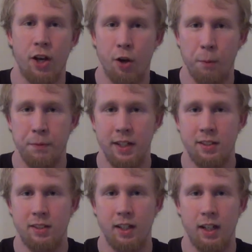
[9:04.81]
and I hope
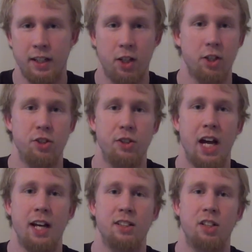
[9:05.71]
this encourages you
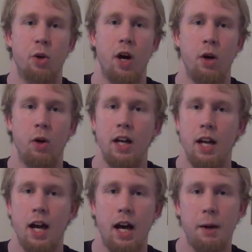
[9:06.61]
guys to go out,
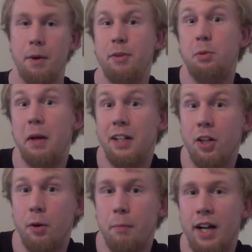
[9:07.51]
maybe spend a
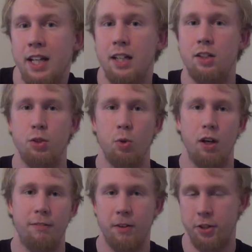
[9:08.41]
little money
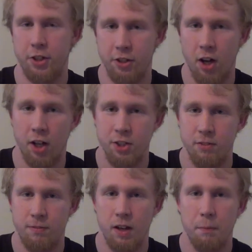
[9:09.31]
to further your knowledge
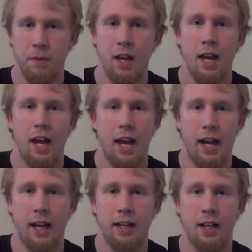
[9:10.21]
in film,
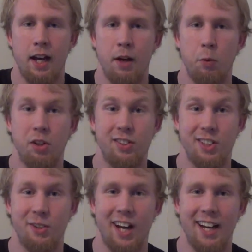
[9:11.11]
and I will
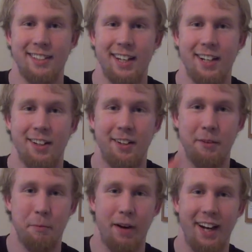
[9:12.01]
see you guys later.
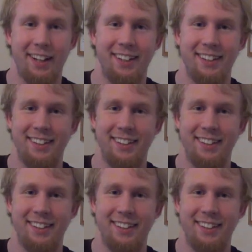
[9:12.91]
Bye.